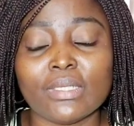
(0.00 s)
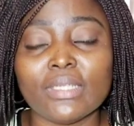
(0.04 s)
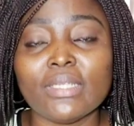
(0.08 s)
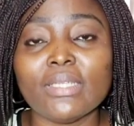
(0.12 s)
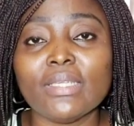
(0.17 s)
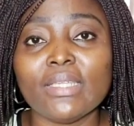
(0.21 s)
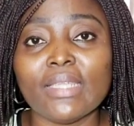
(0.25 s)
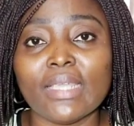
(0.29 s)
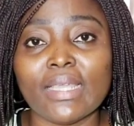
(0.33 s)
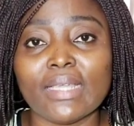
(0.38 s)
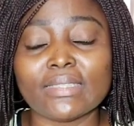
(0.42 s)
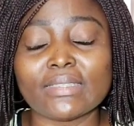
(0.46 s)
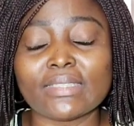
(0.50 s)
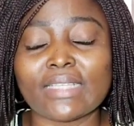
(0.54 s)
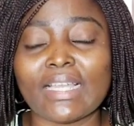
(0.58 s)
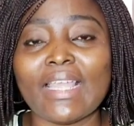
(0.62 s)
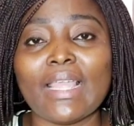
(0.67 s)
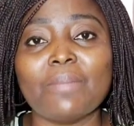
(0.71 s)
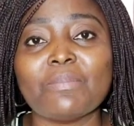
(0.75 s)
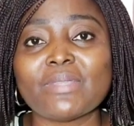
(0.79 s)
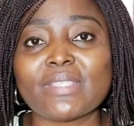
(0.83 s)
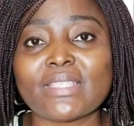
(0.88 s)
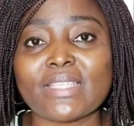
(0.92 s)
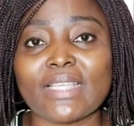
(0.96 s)
Yes, I
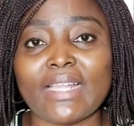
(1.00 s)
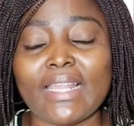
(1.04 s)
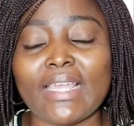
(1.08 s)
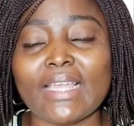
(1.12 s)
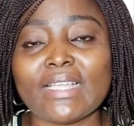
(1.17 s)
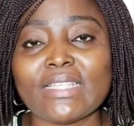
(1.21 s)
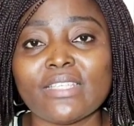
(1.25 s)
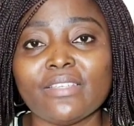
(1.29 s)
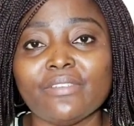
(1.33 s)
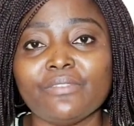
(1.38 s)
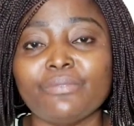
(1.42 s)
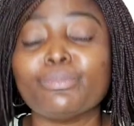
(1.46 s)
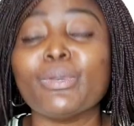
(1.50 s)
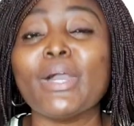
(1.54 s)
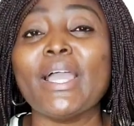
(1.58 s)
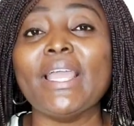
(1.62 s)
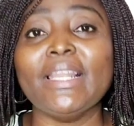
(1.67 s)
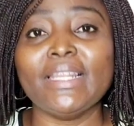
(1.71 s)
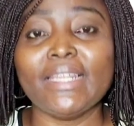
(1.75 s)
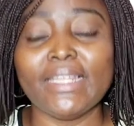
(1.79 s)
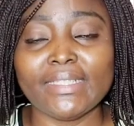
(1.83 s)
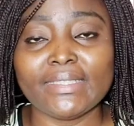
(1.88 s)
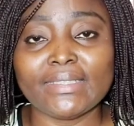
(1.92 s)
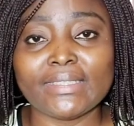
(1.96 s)
am selective, but I
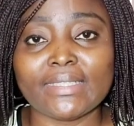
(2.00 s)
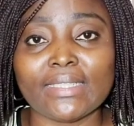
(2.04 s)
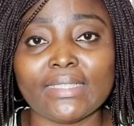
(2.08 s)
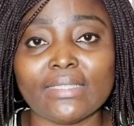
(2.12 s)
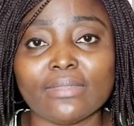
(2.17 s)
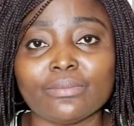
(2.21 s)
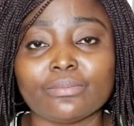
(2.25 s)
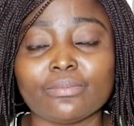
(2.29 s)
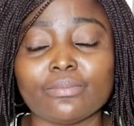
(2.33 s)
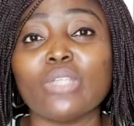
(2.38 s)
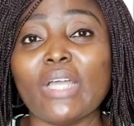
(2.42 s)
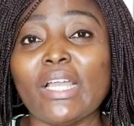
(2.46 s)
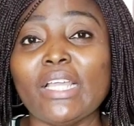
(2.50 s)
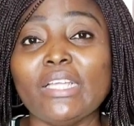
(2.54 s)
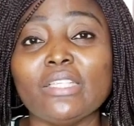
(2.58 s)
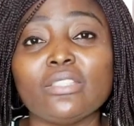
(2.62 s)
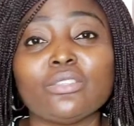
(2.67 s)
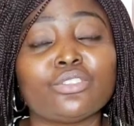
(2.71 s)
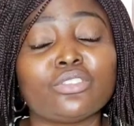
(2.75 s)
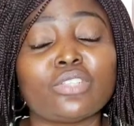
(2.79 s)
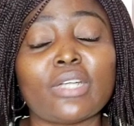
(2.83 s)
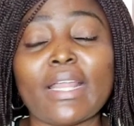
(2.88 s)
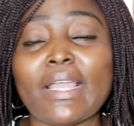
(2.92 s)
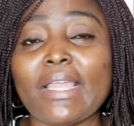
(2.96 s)
listen. I
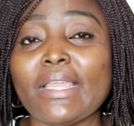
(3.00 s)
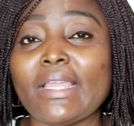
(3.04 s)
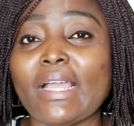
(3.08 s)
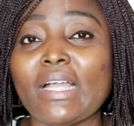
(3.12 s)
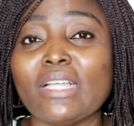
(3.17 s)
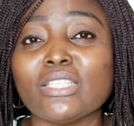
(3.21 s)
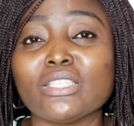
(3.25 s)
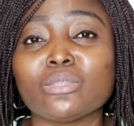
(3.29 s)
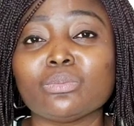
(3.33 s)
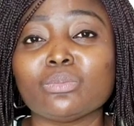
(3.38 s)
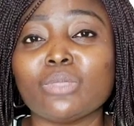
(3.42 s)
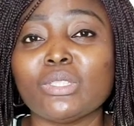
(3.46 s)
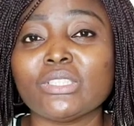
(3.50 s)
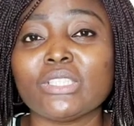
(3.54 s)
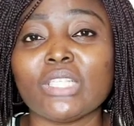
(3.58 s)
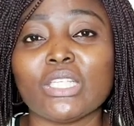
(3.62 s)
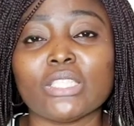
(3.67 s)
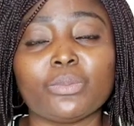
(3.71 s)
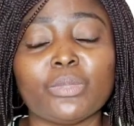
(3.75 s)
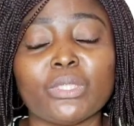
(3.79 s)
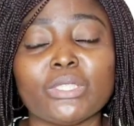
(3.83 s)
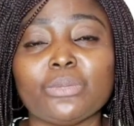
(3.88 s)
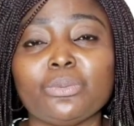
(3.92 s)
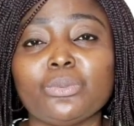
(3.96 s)
try as much
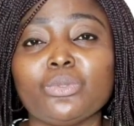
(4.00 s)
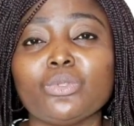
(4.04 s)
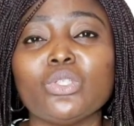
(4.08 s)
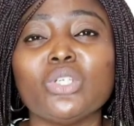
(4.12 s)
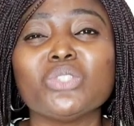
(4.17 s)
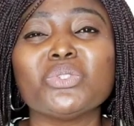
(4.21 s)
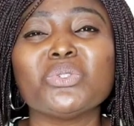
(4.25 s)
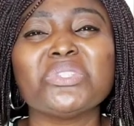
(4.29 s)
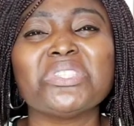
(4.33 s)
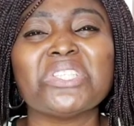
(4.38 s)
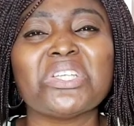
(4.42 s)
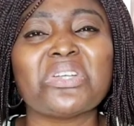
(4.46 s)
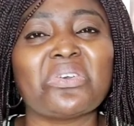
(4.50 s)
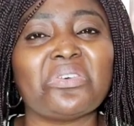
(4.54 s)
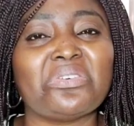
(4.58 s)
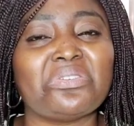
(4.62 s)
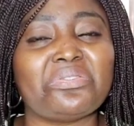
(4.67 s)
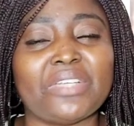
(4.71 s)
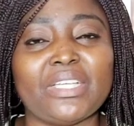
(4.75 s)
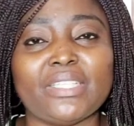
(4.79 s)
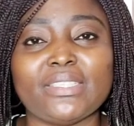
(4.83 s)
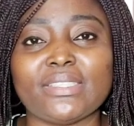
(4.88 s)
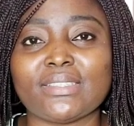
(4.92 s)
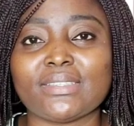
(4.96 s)
as possible not to take
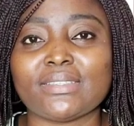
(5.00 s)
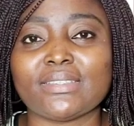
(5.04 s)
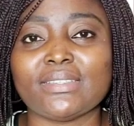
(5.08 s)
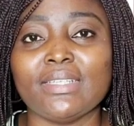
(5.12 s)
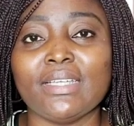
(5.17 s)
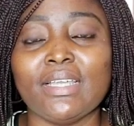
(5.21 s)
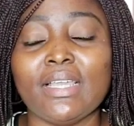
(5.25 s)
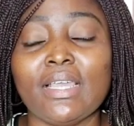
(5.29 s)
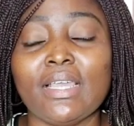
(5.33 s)
offense.